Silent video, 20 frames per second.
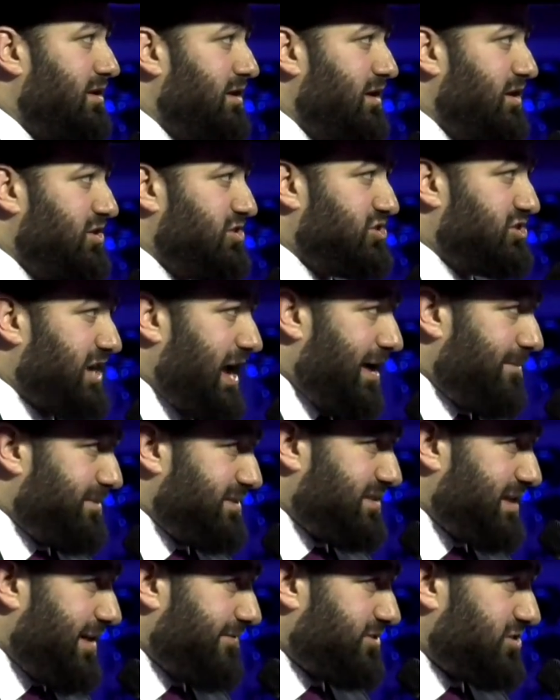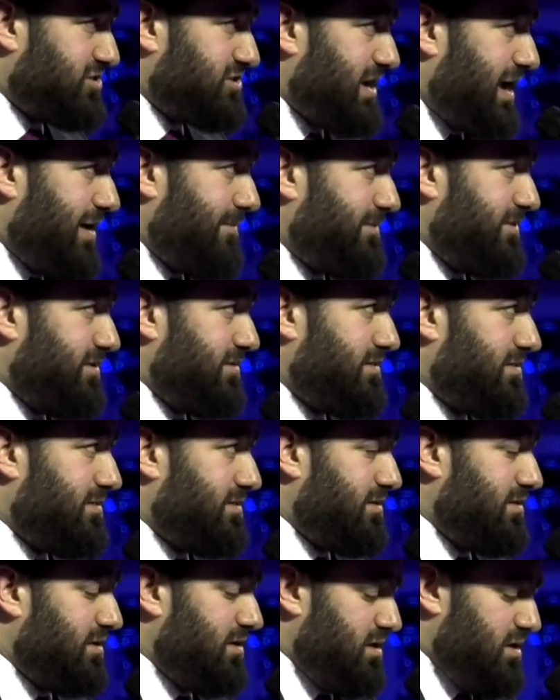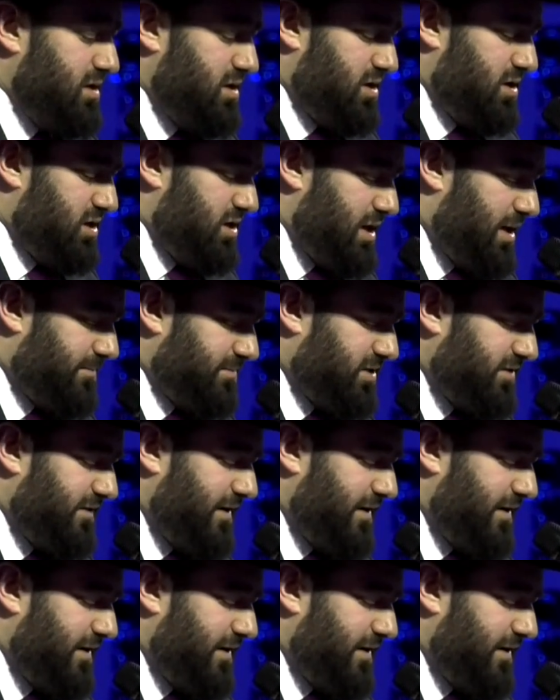Shabbos after Shabbos, Yom Tov